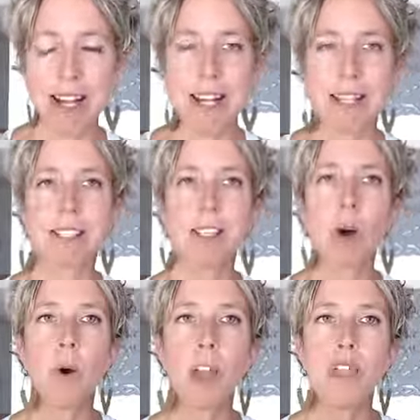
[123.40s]

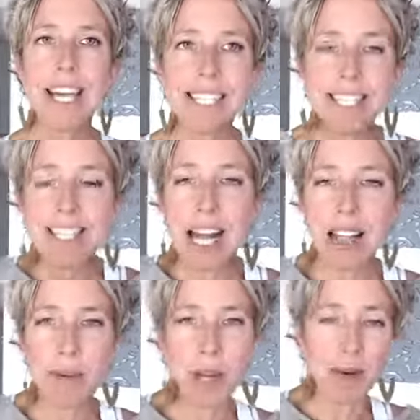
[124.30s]
So that's exactly
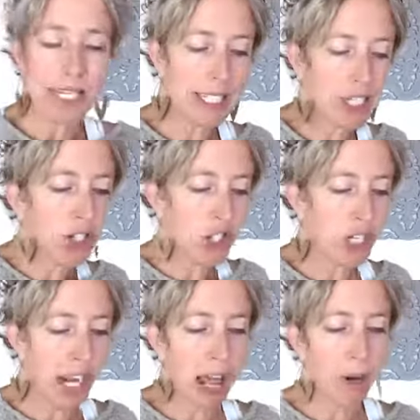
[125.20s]
what I want to teach you today.